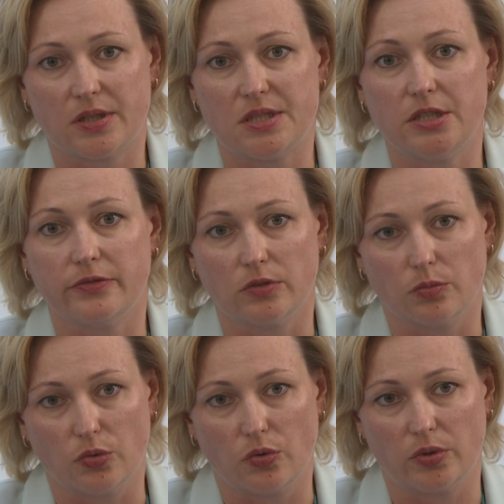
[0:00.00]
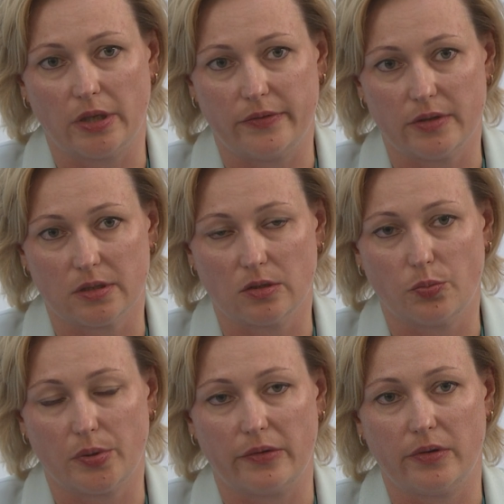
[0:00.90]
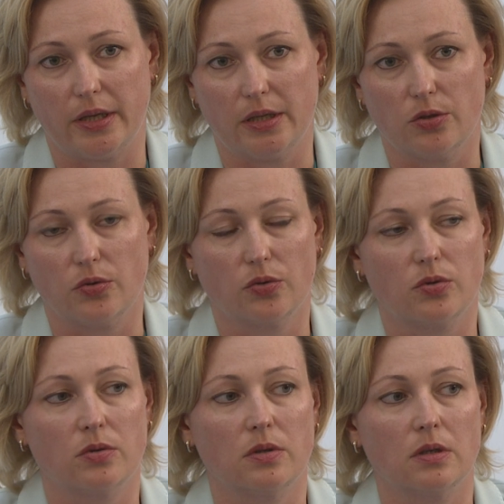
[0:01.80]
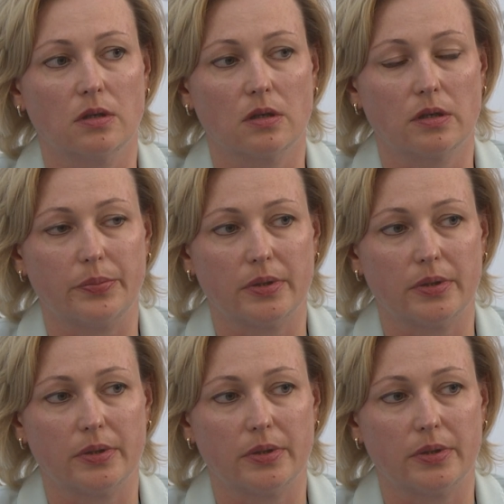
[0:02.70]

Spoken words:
get to the most efficient